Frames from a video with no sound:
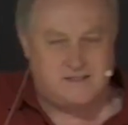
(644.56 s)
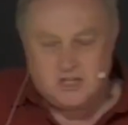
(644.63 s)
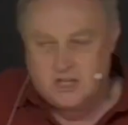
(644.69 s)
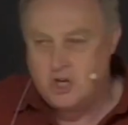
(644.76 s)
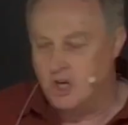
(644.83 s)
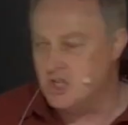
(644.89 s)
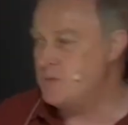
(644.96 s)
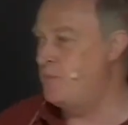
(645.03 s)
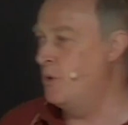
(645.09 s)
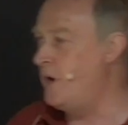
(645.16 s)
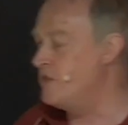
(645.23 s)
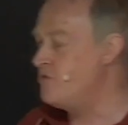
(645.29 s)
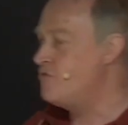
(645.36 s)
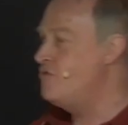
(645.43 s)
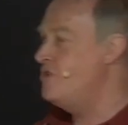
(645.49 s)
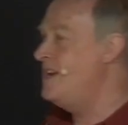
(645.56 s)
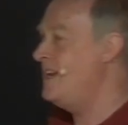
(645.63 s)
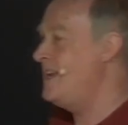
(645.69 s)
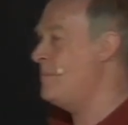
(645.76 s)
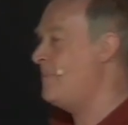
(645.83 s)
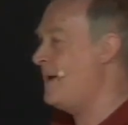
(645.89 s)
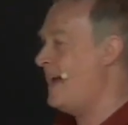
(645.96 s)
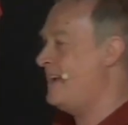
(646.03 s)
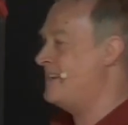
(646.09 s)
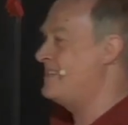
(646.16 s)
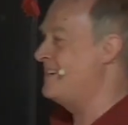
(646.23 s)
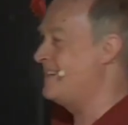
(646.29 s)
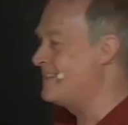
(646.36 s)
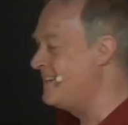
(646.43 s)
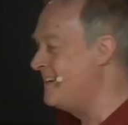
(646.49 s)
The gospel has really
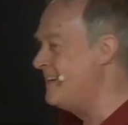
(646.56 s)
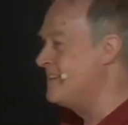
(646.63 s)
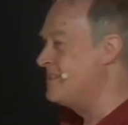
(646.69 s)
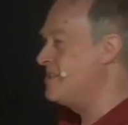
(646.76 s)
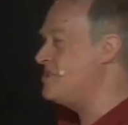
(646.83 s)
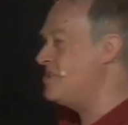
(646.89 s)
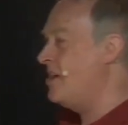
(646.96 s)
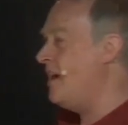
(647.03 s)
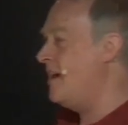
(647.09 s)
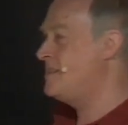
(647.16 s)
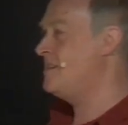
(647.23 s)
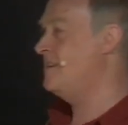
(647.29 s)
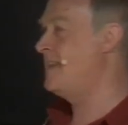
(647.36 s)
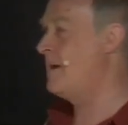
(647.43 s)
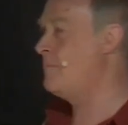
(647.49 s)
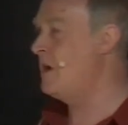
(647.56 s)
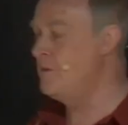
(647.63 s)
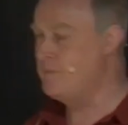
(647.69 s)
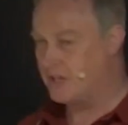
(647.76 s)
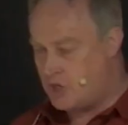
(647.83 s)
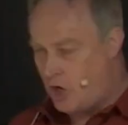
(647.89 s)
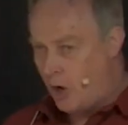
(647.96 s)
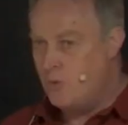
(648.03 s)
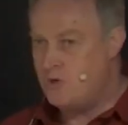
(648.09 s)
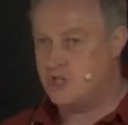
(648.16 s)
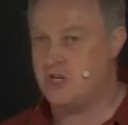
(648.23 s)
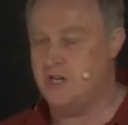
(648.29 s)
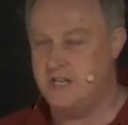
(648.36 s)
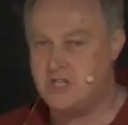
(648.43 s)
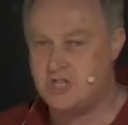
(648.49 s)
impacted society in that moment.
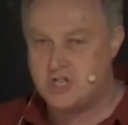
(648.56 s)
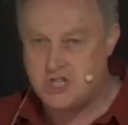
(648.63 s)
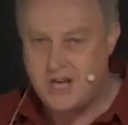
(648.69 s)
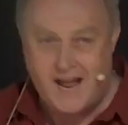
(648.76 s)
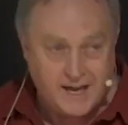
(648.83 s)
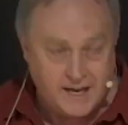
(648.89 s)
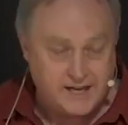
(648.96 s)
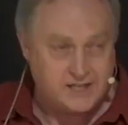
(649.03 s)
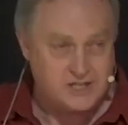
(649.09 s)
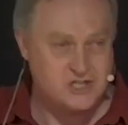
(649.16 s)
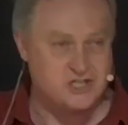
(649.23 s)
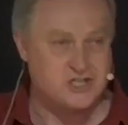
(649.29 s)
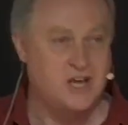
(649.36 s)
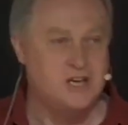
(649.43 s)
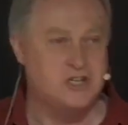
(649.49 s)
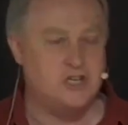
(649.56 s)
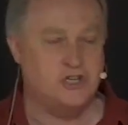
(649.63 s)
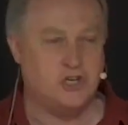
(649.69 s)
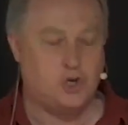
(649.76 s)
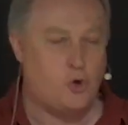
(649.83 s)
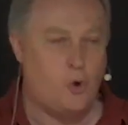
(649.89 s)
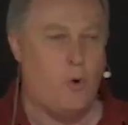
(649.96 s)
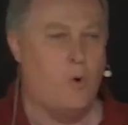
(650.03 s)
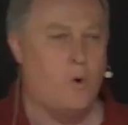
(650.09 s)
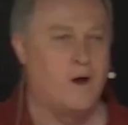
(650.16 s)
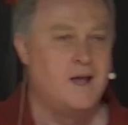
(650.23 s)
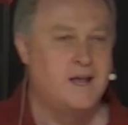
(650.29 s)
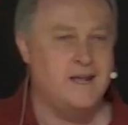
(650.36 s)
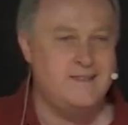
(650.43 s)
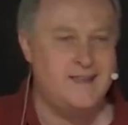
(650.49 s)
Culture is challenged to the core
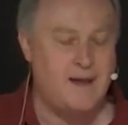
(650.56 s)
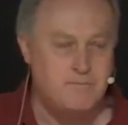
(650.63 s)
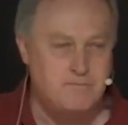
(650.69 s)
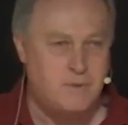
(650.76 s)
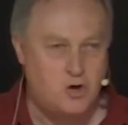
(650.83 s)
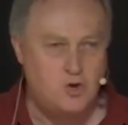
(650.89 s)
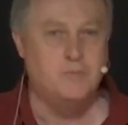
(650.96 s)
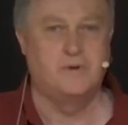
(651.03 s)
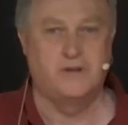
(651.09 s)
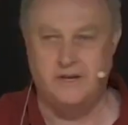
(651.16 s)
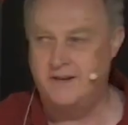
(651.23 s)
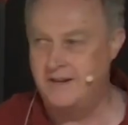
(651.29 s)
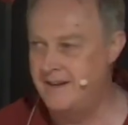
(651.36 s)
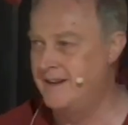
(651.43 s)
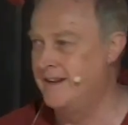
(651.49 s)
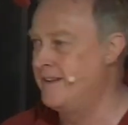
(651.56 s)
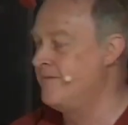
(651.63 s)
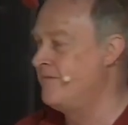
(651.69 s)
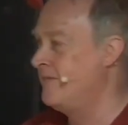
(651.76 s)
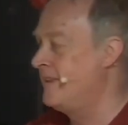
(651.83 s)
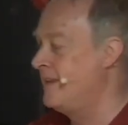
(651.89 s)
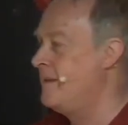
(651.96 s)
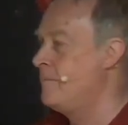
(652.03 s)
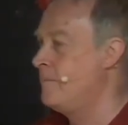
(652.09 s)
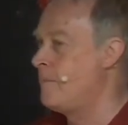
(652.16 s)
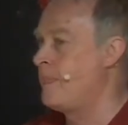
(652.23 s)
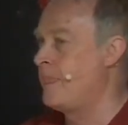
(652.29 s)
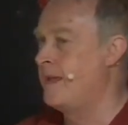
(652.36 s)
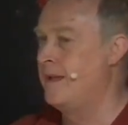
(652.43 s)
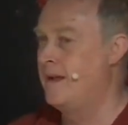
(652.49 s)
in that moment.
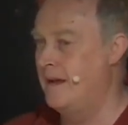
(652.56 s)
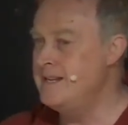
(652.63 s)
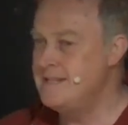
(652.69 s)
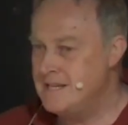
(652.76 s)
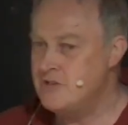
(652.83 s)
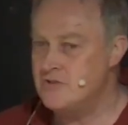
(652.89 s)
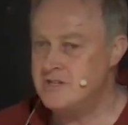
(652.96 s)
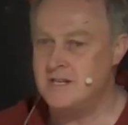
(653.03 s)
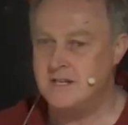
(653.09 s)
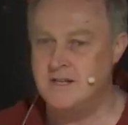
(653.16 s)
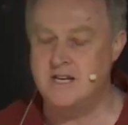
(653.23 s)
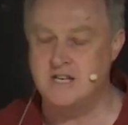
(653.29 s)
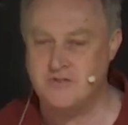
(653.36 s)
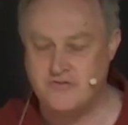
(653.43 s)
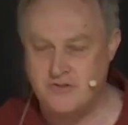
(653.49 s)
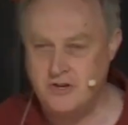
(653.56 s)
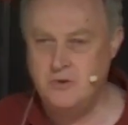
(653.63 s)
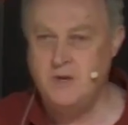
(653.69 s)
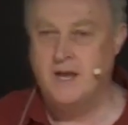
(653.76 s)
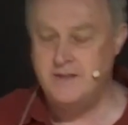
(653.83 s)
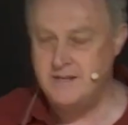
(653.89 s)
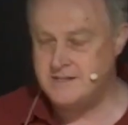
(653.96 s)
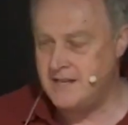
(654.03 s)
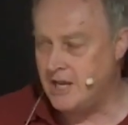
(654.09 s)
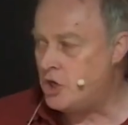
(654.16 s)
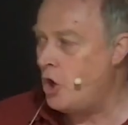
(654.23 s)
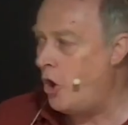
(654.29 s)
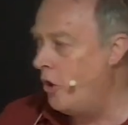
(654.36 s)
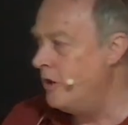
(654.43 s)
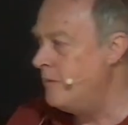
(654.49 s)
And it's interesting that it's through this the
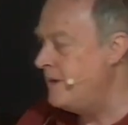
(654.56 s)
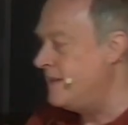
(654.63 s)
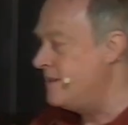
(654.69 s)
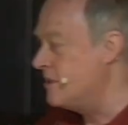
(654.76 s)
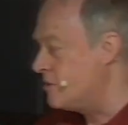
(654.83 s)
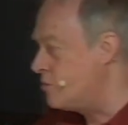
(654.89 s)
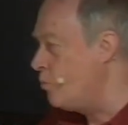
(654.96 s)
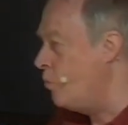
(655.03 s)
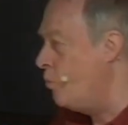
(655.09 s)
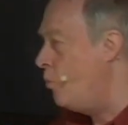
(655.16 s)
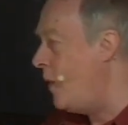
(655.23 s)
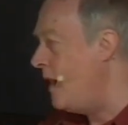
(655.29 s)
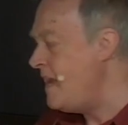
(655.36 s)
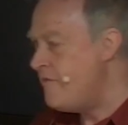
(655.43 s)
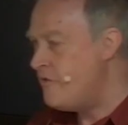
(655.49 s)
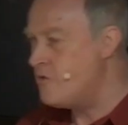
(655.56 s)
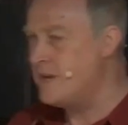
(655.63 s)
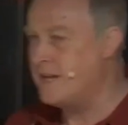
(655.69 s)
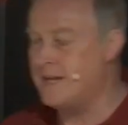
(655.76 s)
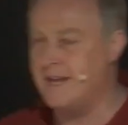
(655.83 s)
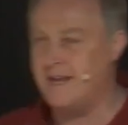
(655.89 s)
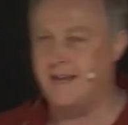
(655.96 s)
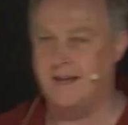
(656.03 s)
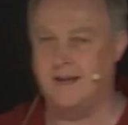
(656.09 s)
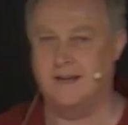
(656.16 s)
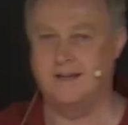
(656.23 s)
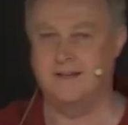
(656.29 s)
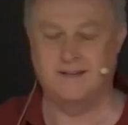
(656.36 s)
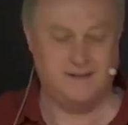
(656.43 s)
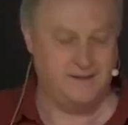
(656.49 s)
economy that's wavering here.